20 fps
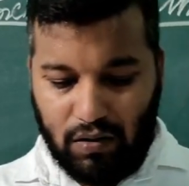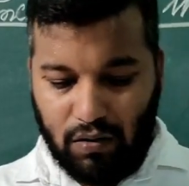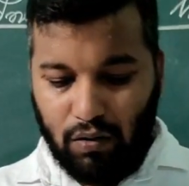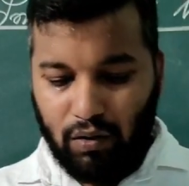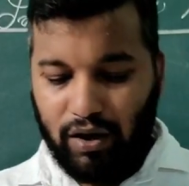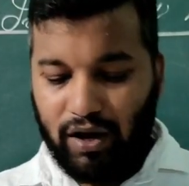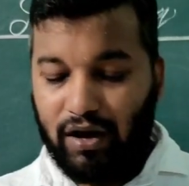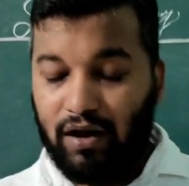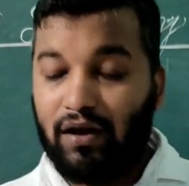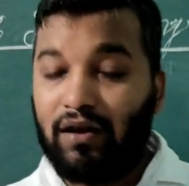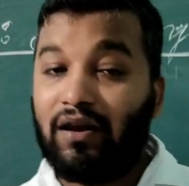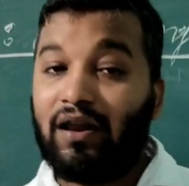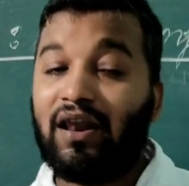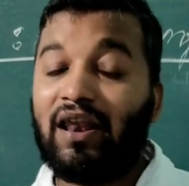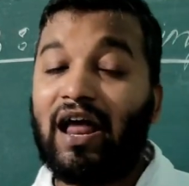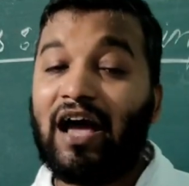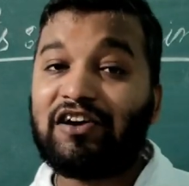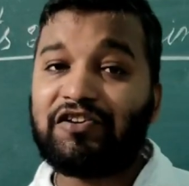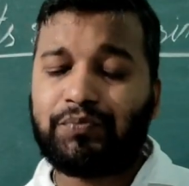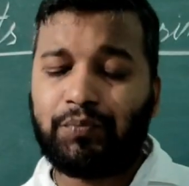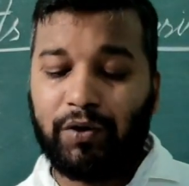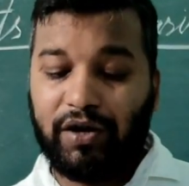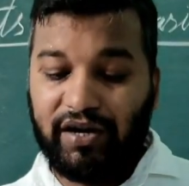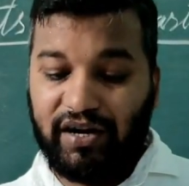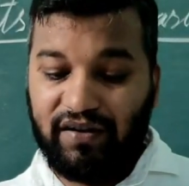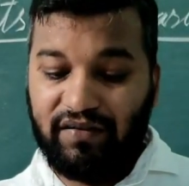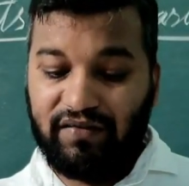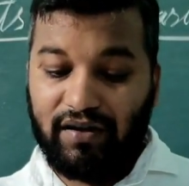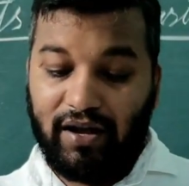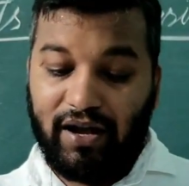Okay, the last point
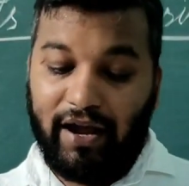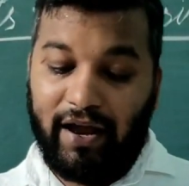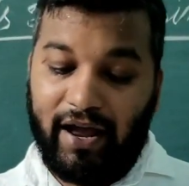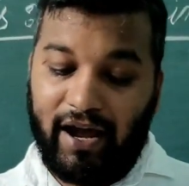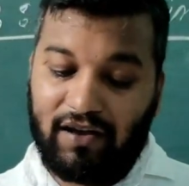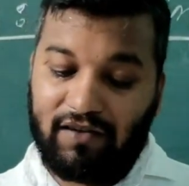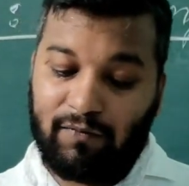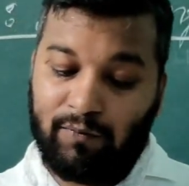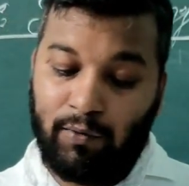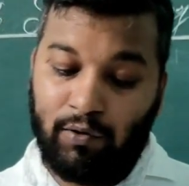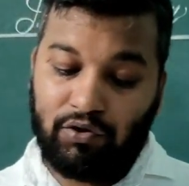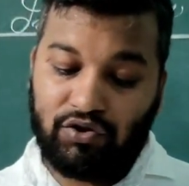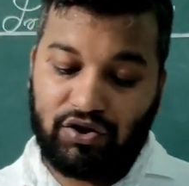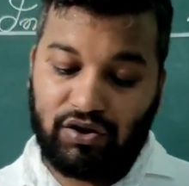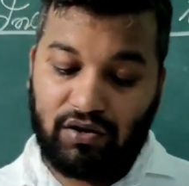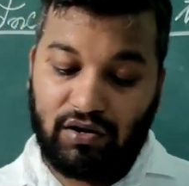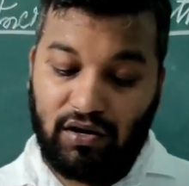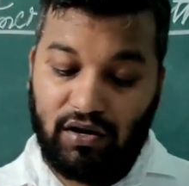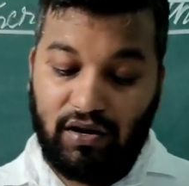is explosion.